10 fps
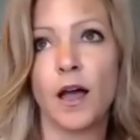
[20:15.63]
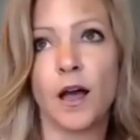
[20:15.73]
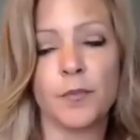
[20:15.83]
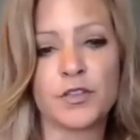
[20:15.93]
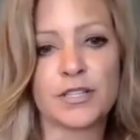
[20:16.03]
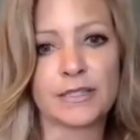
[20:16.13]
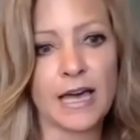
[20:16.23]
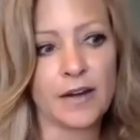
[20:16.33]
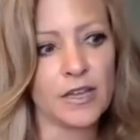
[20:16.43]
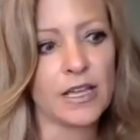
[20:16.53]
There's a
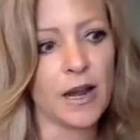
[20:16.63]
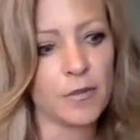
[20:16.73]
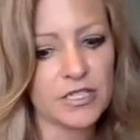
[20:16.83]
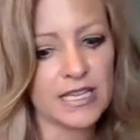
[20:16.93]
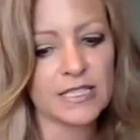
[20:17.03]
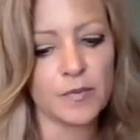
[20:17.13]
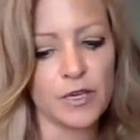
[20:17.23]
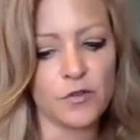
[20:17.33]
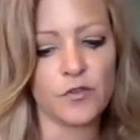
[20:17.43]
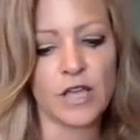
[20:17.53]
lot of e-commerce things, but
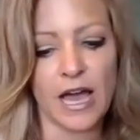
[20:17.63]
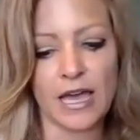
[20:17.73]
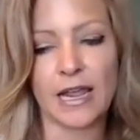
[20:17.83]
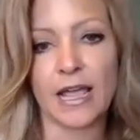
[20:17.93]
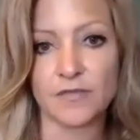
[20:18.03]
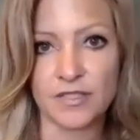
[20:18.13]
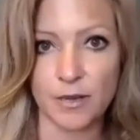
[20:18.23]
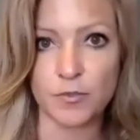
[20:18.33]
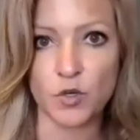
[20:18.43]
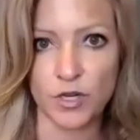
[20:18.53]
you've got to have
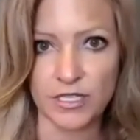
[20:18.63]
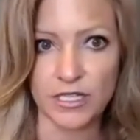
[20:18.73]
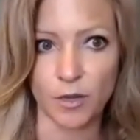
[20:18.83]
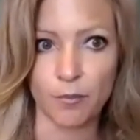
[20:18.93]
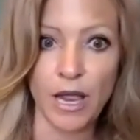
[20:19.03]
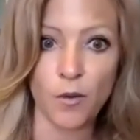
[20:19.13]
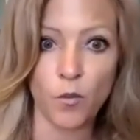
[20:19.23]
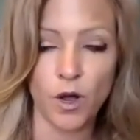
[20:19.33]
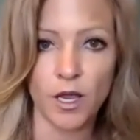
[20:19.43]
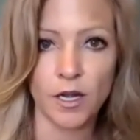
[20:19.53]
some sort of deal. Buy
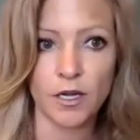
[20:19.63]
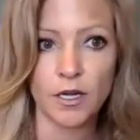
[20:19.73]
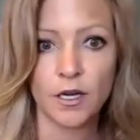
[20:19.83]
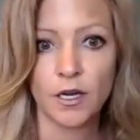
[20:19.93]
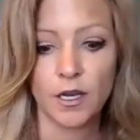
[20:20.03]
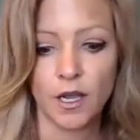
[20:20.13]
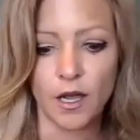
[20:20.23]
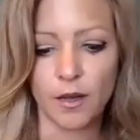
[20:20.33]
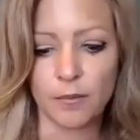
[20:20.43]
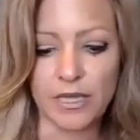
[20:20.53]
one,
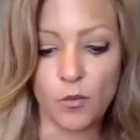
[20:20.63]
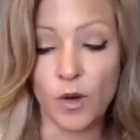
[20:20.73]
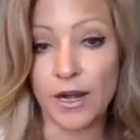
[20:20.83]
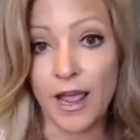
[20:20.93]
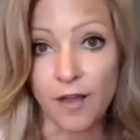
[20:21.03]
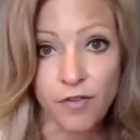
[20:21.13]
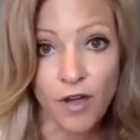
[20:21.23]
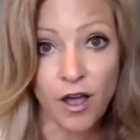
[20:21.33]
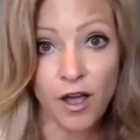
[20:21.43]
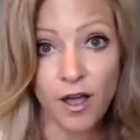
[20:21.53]
get one half
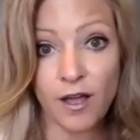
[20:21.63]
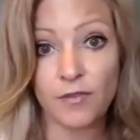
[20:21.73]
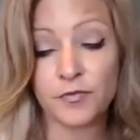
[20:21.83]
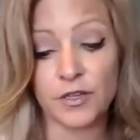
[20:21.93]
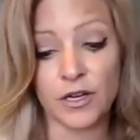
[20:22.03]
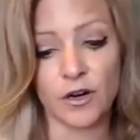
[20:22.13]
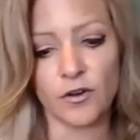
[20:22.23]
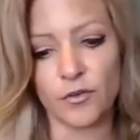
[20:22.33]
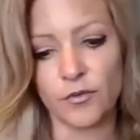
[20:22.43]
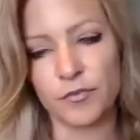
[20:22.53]
off, you
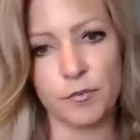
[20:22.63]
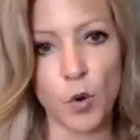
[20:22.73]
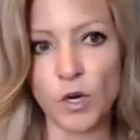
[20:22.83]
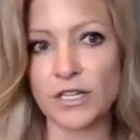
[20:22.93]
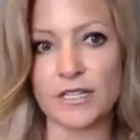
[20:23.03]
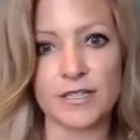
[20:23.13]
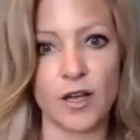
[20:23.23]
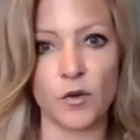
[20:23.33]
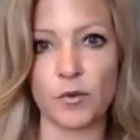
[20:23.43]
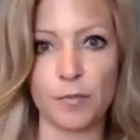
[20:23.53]
know, more
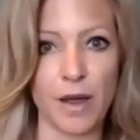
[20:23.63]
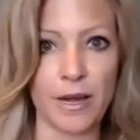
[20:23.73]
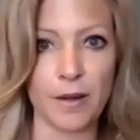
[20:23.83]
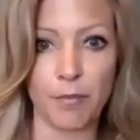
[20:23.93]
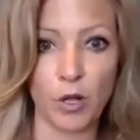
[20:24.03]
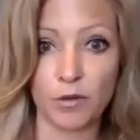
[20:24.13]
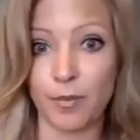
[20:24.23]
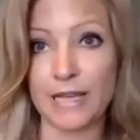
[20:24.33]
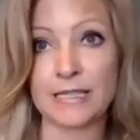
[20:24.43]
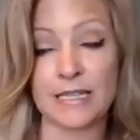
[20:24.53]
discount. You buy in bulk,
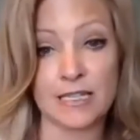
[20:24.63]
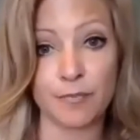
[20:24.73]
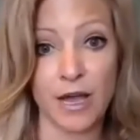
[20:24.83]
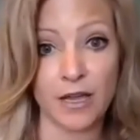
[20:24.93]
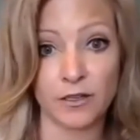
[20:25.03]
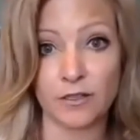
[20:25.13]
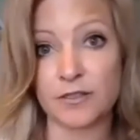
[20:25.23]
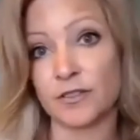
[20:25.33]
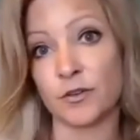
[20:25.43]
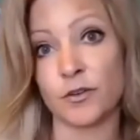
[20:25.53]
buy 6
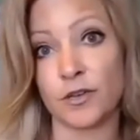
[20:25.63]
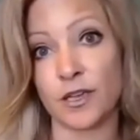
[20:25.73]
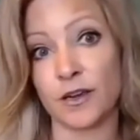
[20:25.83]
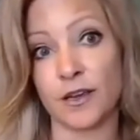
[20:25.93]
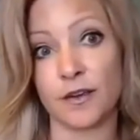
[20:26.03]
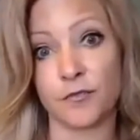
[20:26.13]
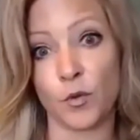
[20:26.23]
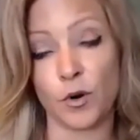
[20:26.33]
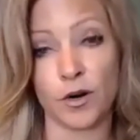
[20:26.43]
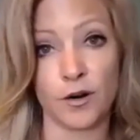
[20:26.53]
bottles, you get it
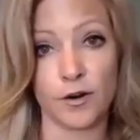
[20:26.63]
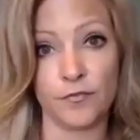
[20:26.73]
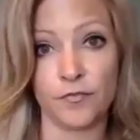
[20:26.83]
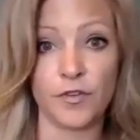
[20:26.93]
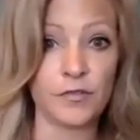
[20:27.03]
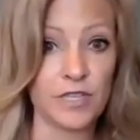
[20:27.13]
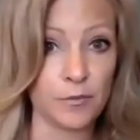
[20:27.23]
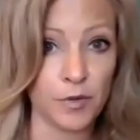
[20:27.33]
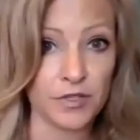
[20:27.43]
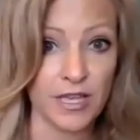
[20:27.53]
for
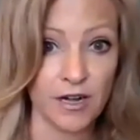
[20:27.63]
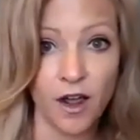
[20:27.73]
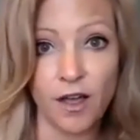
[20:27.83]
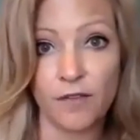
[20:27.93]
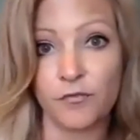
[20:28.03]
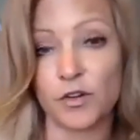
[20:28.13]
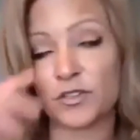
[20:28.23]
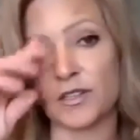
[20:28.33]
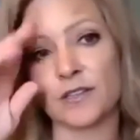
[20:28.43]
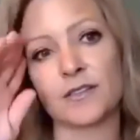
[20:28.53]
15% off
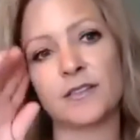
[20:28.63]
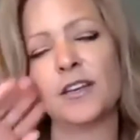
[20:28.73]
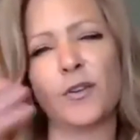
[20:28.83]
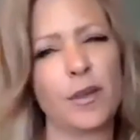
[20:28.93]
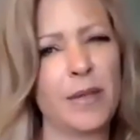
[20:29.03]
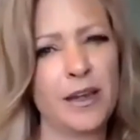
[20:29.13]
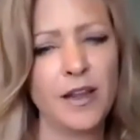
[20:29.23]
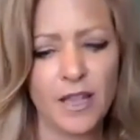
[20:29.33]
versus, you know what I mean?